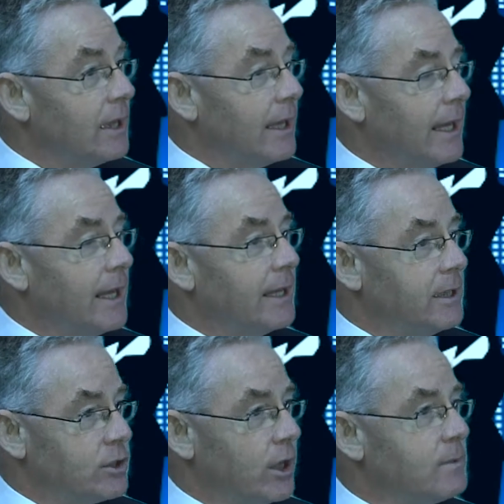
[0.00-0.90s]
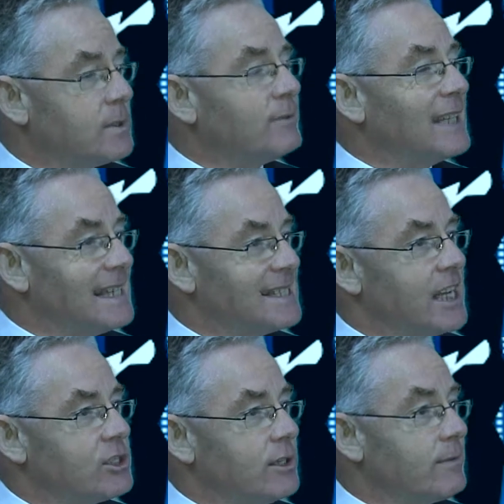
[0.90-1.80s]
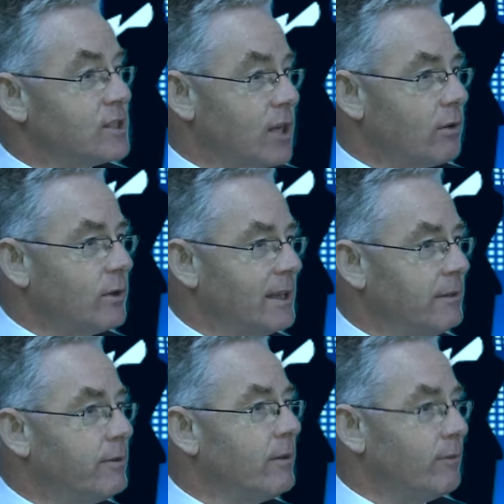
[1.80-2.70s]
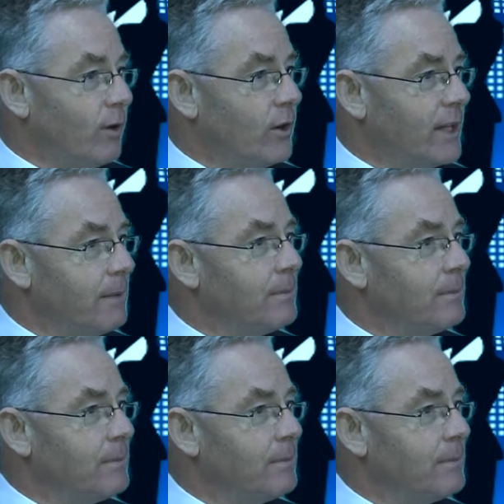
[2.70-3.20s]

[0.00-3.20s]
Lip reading: In terms of the extension of stock relief for them,